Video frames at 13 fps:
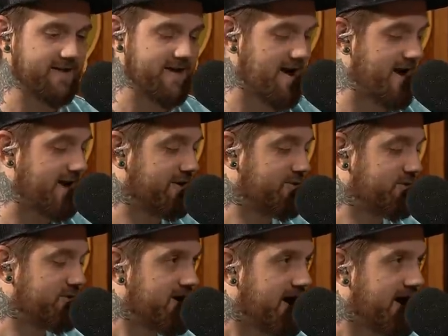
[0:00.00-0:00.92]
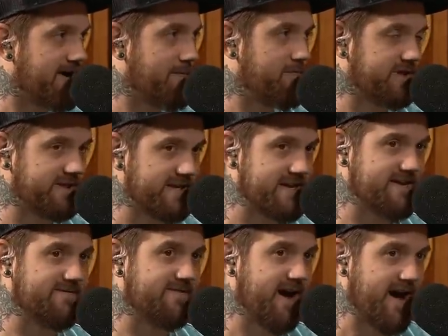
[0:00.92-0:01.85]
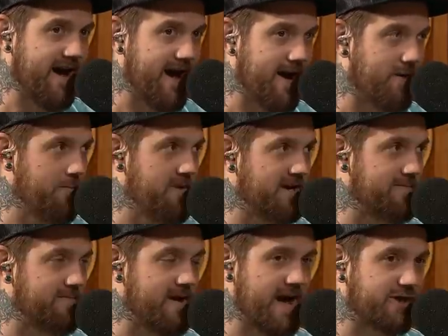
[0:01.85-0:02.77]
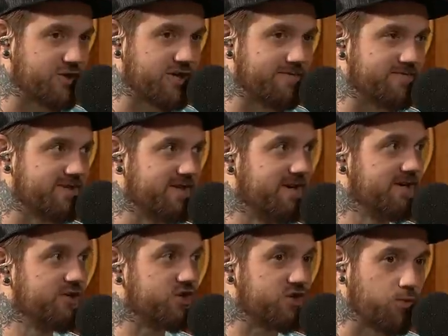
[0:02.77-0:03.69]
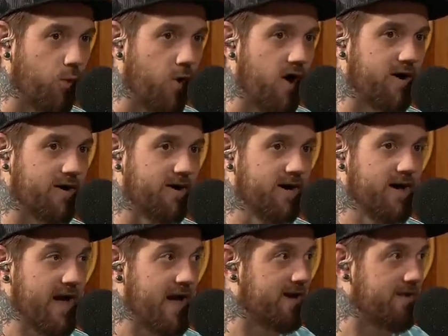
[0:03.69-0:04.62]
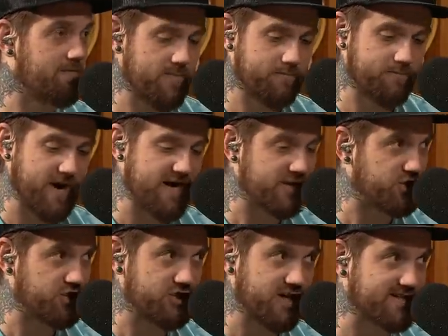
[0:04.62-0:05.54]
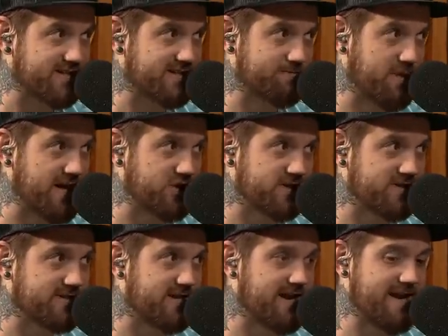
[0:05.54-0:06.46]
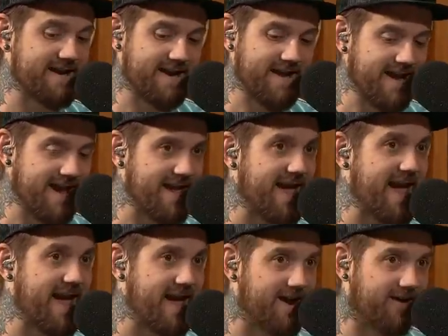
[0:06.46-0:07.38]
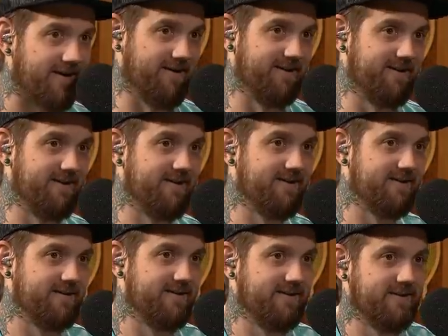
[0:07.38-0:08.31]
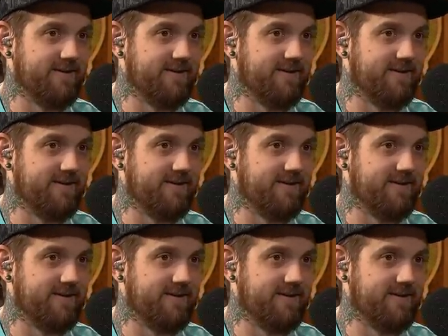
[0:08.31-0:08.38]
I could not believe how many matchups swung and by it is just by just a a hair. It